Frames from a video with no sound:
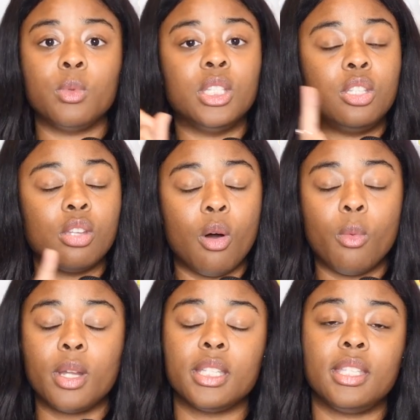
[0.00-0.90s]
We
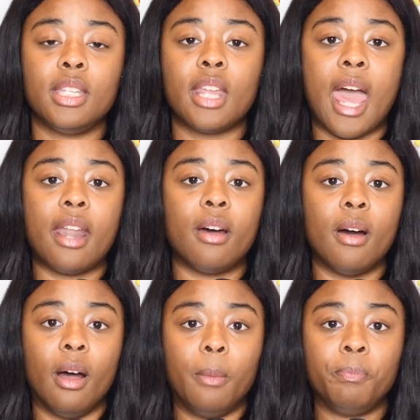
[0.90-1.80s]
don't want to see that
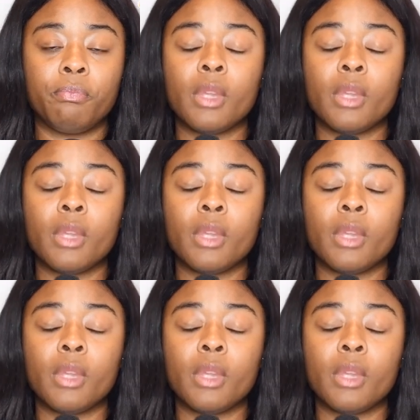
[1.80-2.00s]
um,